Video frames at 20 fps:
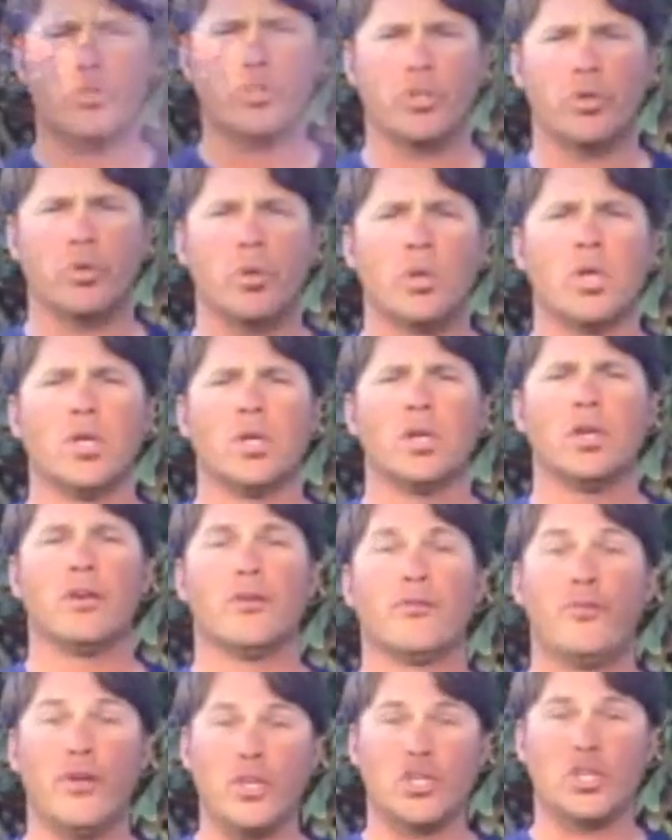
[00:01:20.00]
to,
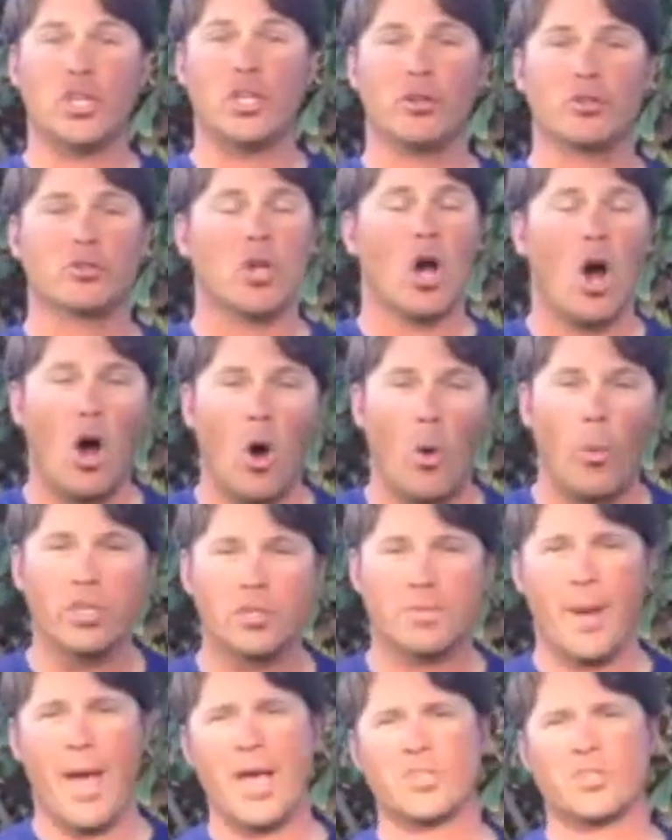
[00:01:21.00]
fish it. There's
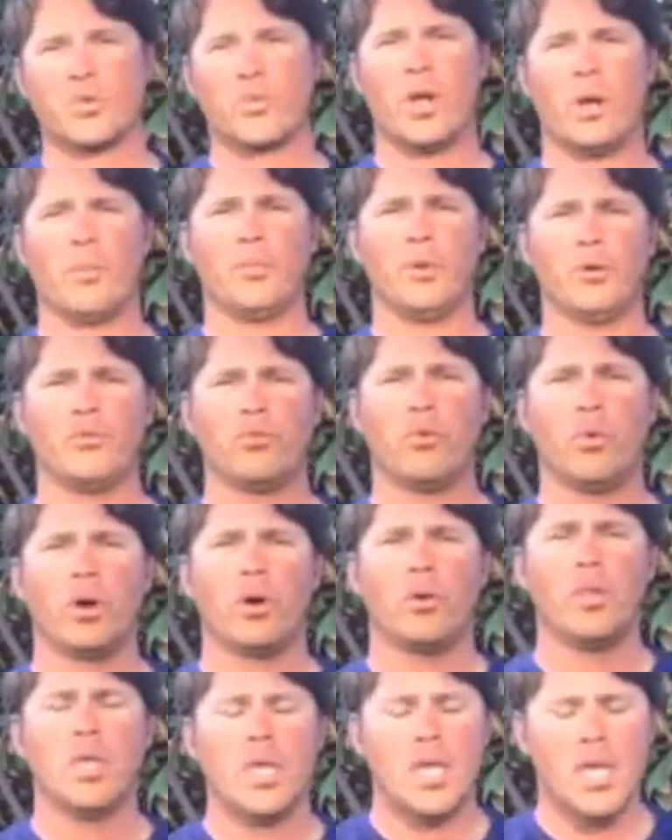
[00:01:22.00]
always bass around milfoil.
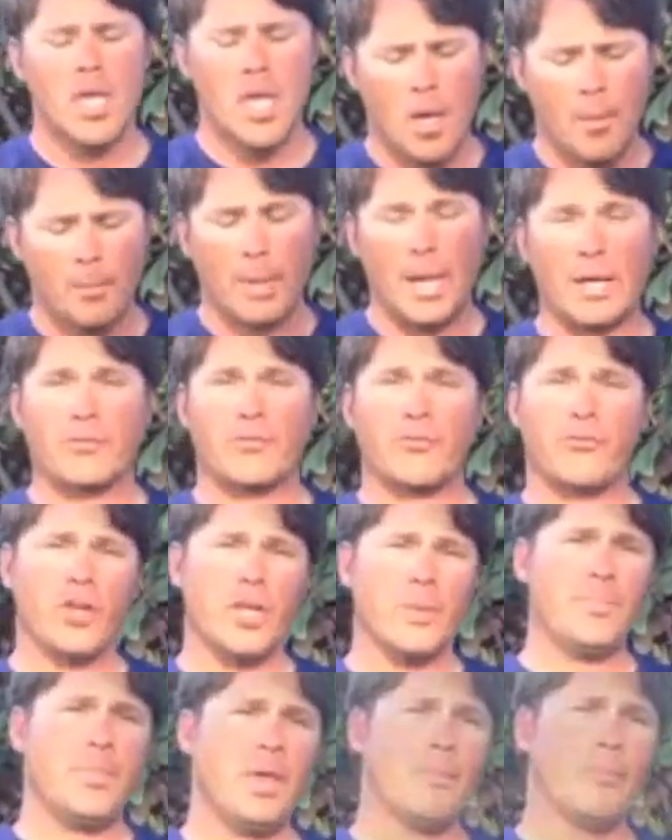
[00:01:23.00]
But I'd
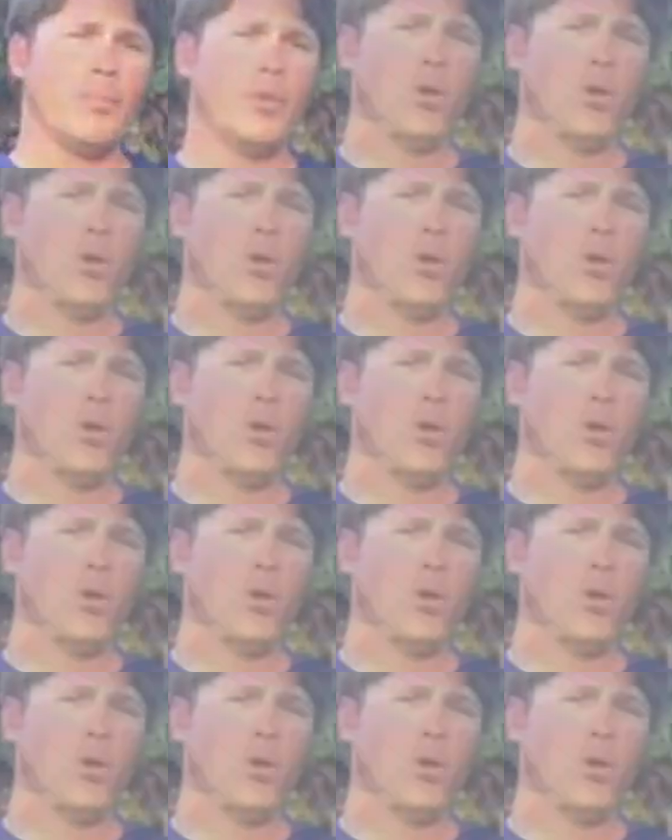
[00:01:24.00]
flip that